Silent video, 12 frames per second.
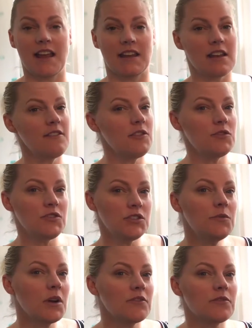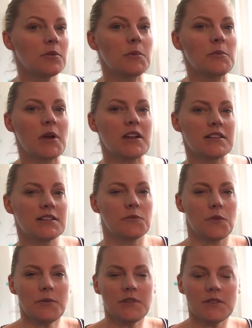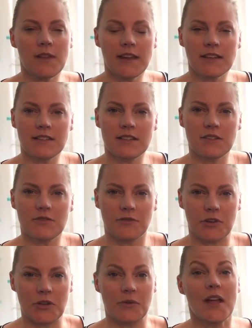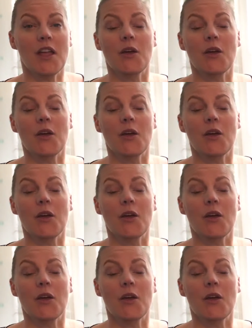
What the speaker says: and if you do want formal projects, what would you like us to do for you?